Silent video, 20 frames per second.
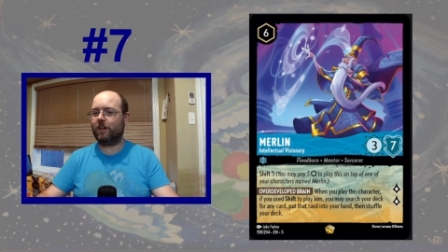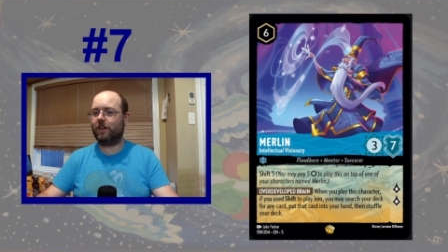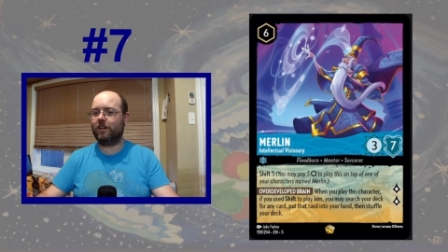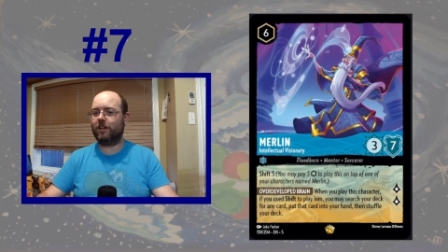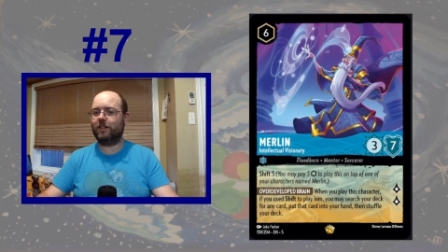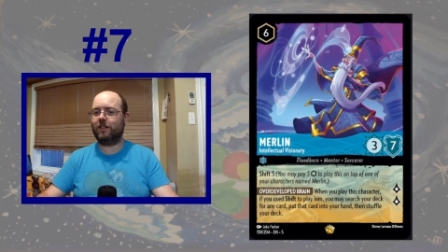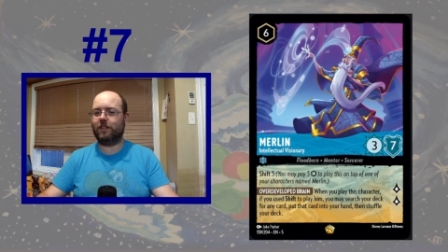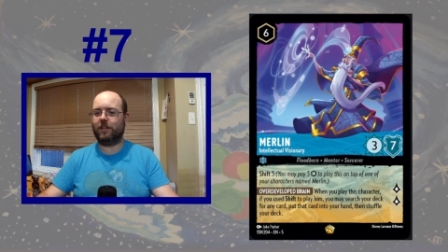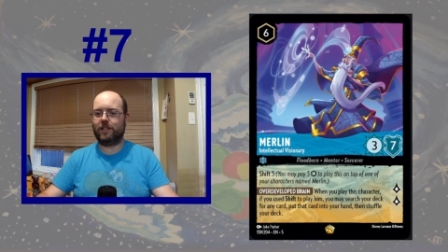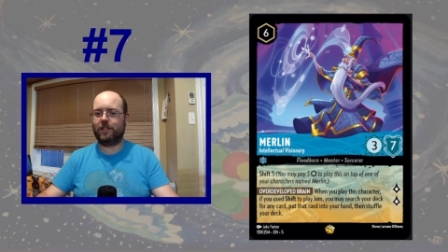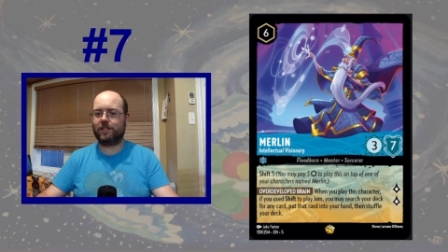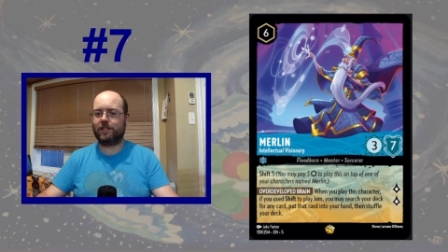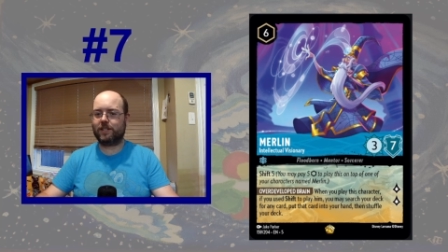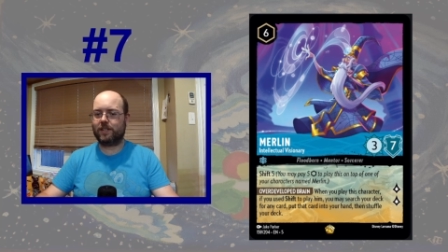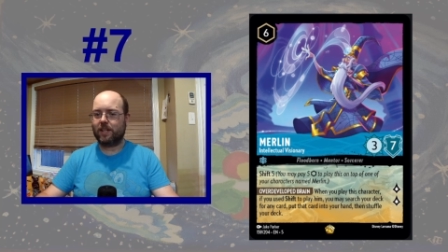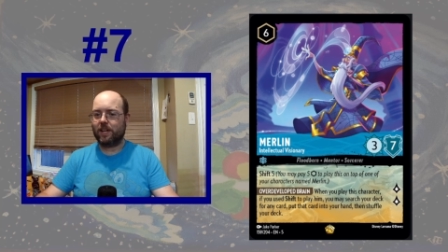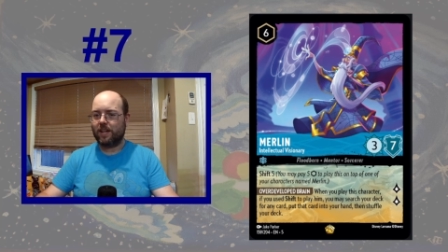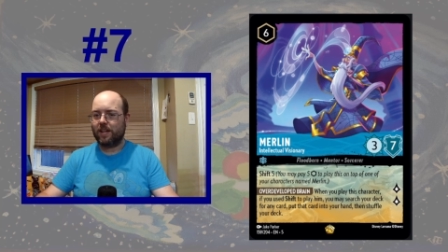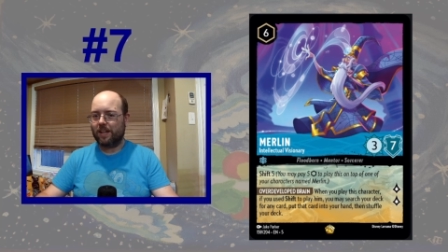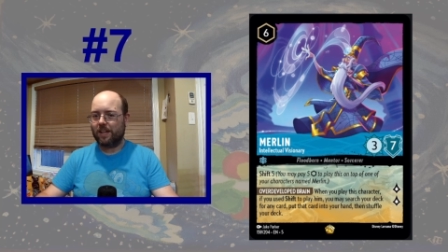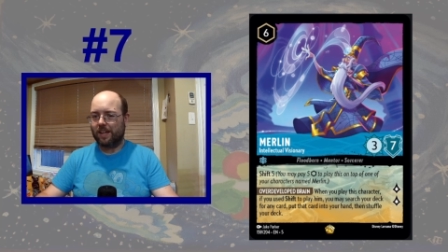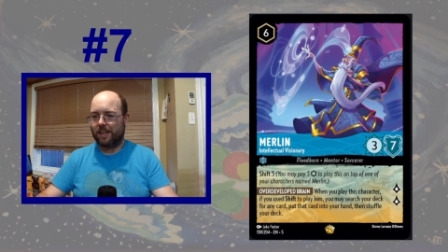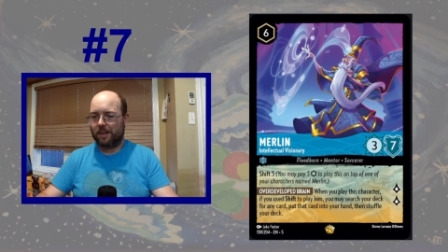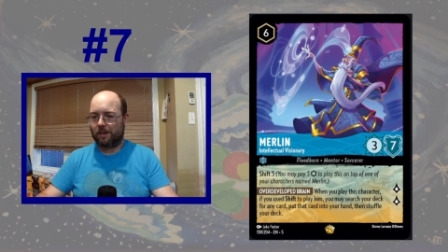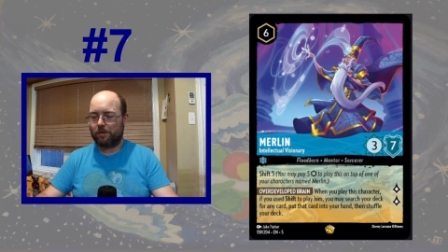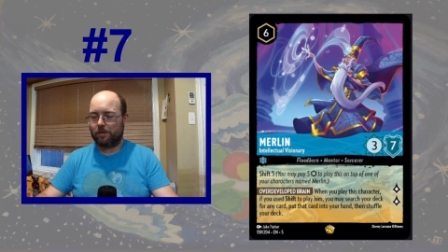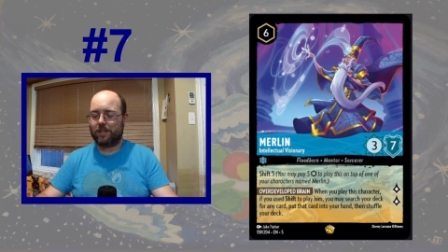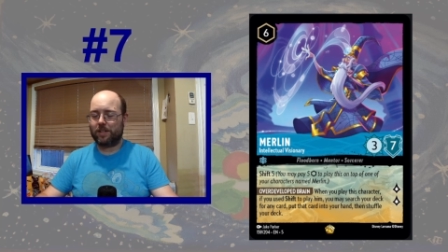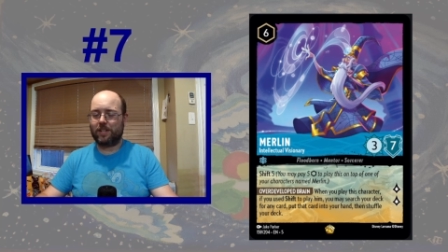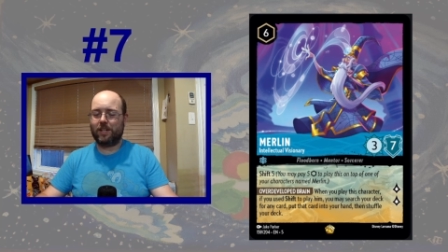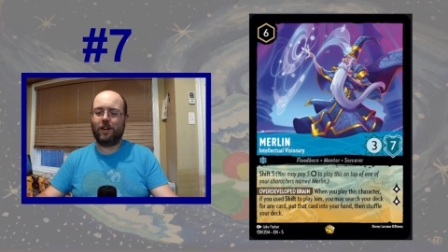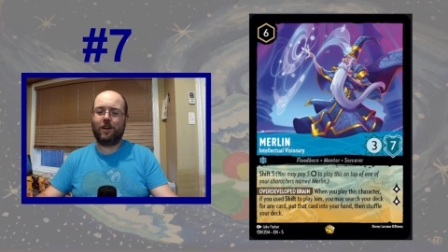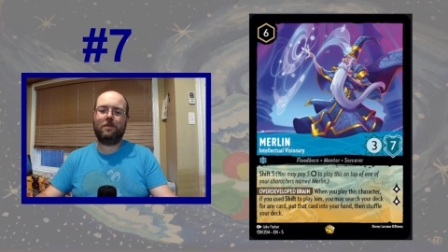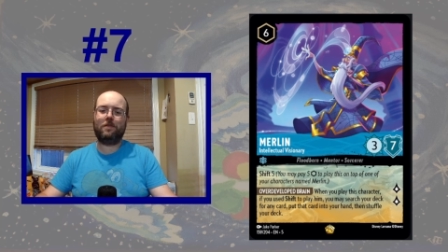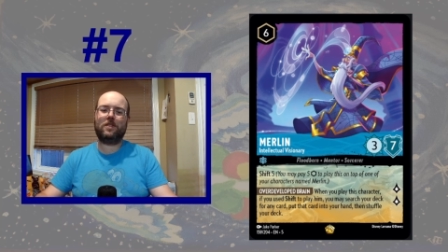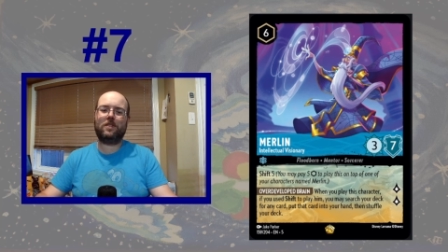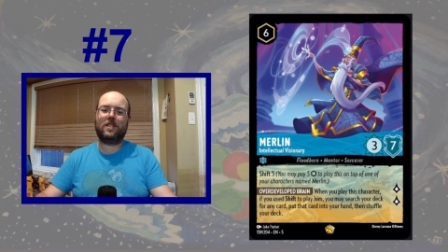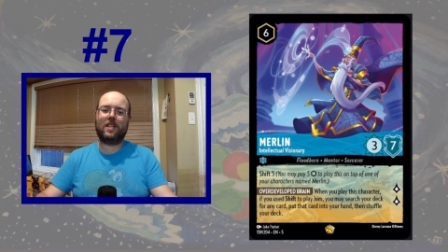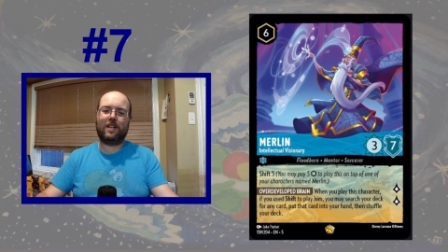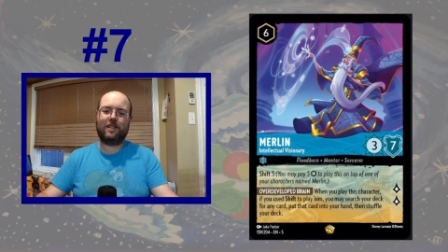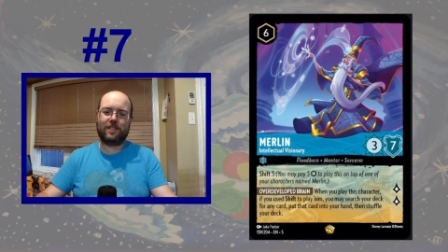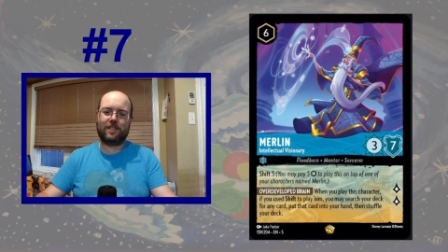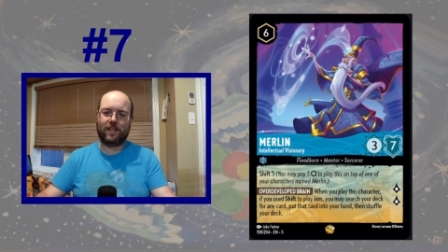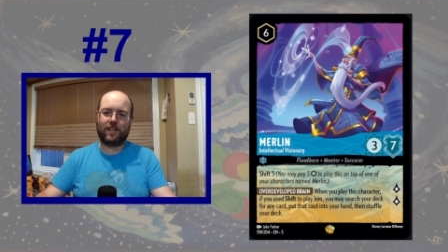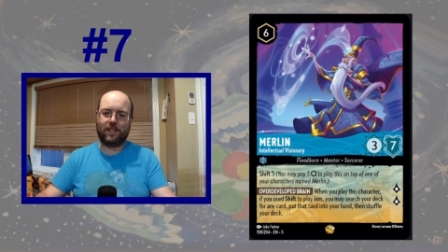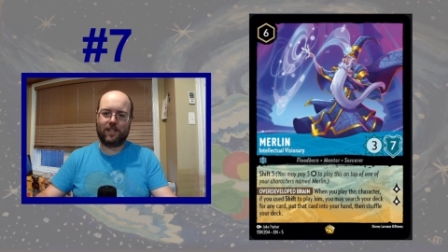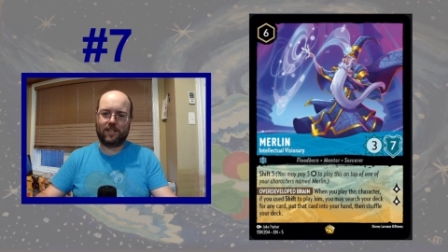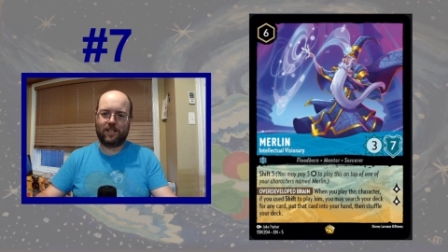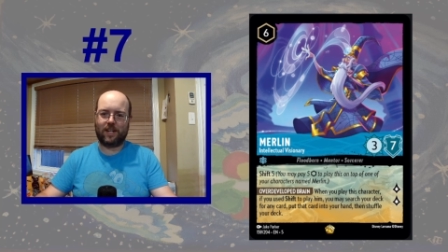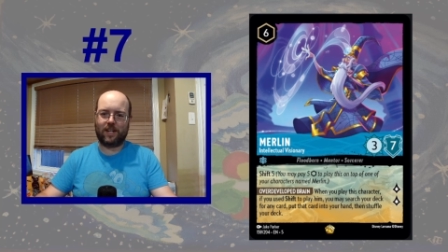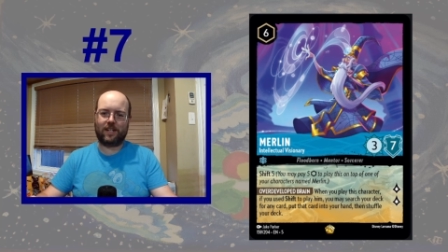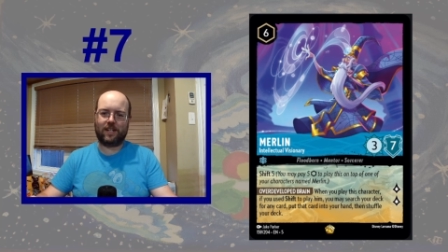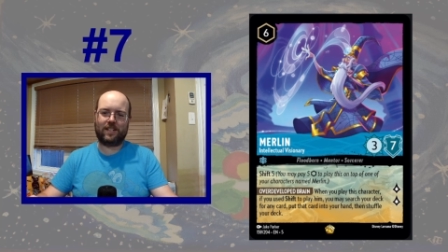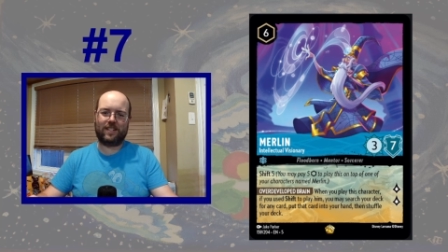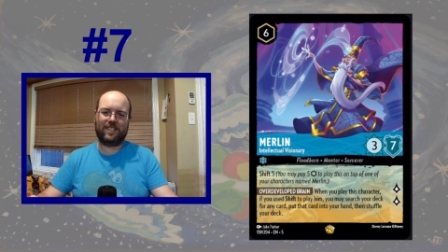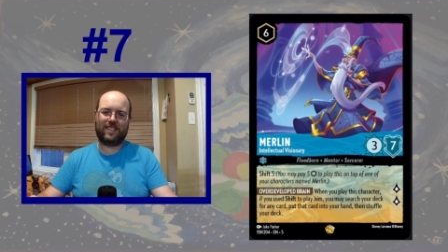on the list, with the obvious downside that